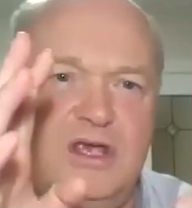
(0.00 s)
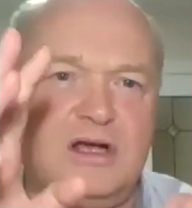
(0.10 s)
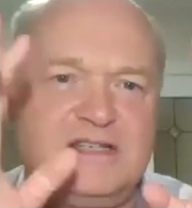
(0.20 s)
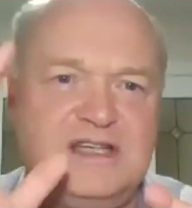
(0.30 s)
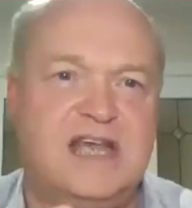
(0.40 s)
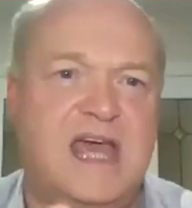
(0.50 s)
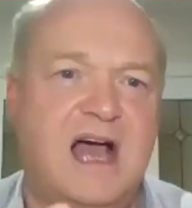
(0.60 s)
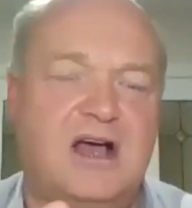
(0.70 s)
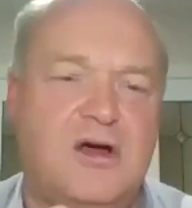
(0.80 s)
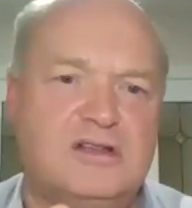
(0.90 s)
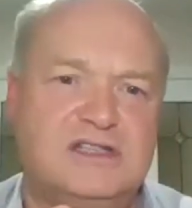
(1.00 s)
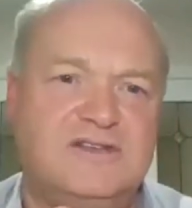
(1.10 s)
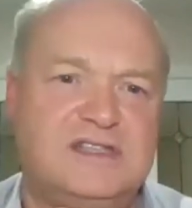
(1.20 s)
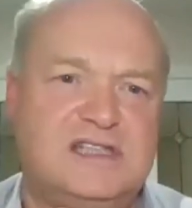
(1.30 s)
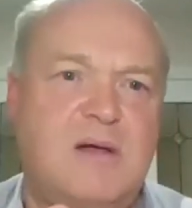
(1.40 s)
you got to discount costs
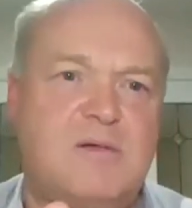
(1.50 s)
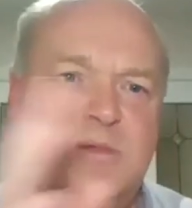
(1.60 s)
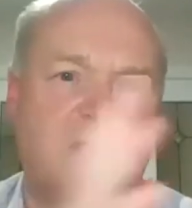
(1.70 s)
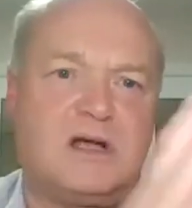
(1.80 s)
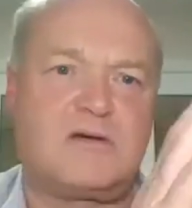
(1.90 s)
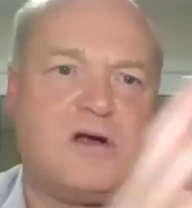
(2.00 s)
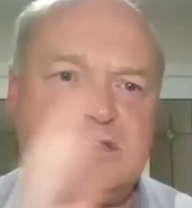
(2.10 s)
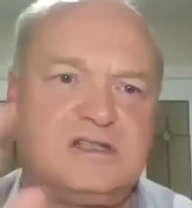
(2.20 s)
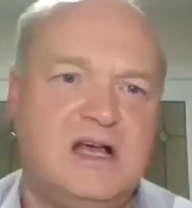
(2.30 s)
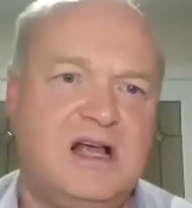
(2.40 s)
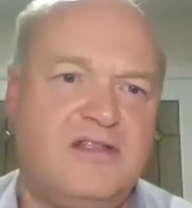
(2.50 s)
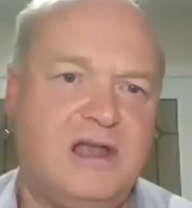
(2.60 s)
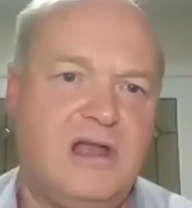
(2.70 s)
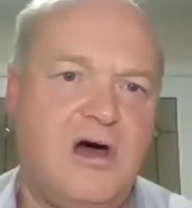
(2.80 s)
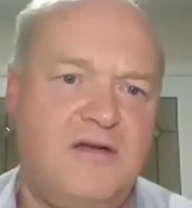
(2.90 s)
of establishment across
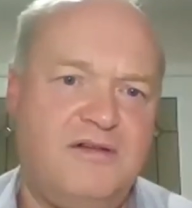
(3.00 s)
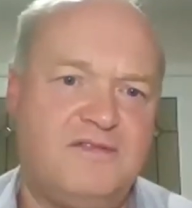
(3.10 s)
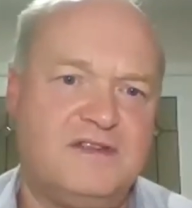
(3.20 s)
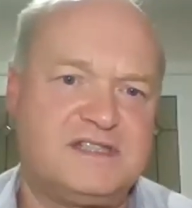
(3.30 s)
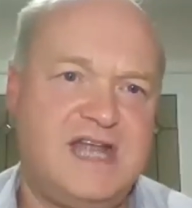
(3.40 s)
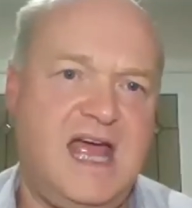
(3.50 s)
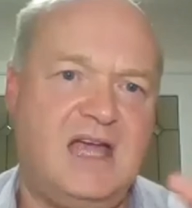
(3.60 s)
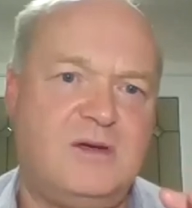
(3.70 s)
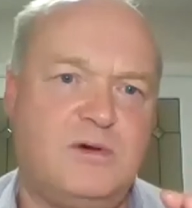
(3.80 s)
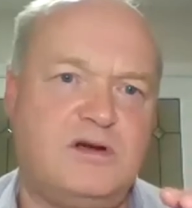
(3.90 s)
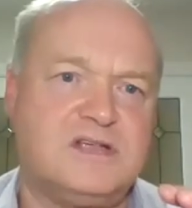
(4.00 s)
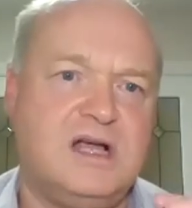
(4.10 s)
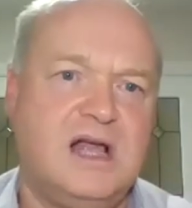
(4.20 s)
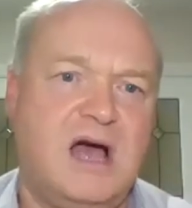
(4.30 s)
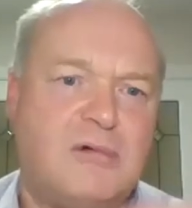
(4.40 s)
the life of the stand, whereas
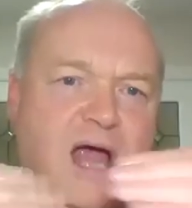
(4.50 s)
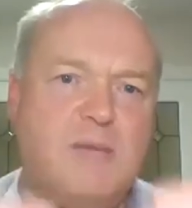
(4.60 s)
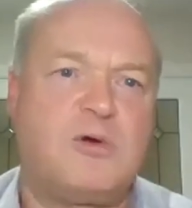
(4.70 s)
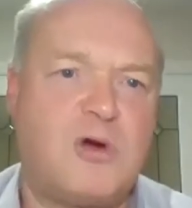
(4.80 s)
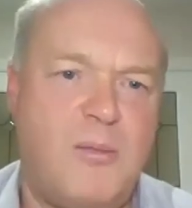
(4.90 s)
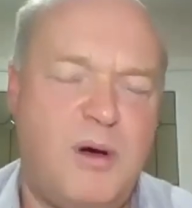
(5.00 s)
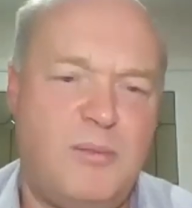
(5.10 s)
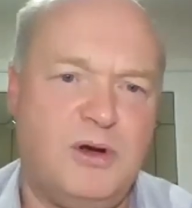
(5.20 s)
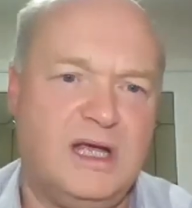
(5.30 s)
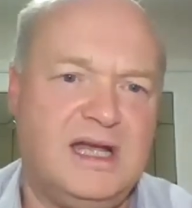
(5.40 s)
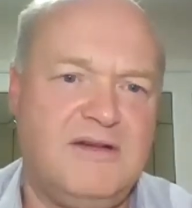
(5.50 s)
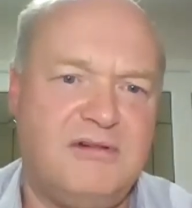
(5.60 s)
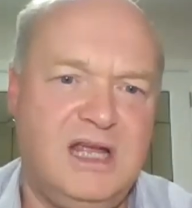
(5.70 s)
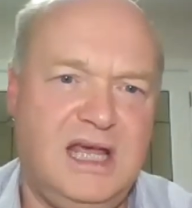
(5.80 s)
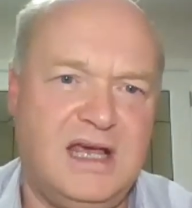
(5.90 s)
a rape crop I'm putting in
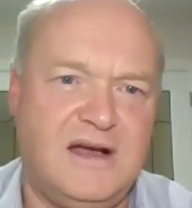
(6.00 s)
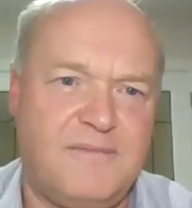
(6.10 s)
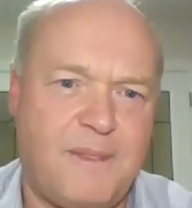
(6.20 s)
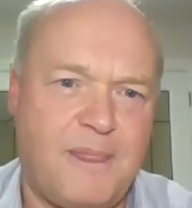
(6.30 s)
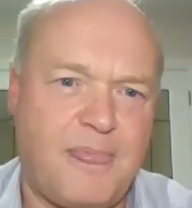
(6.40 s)
every year.